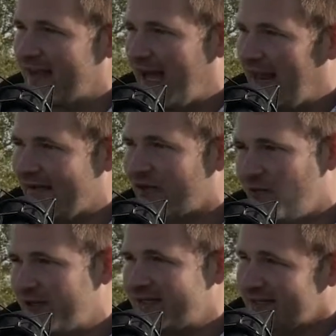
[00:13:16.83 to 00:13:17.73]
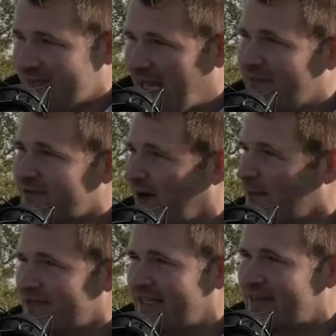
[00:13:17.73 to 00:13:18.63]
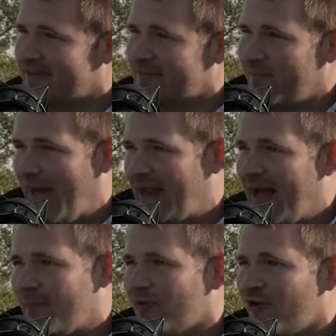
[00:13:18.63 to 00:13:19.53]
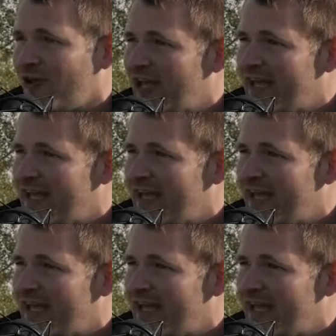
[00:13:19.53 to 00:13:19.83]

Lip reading: Not everyone, sometimes farmers get this bad apple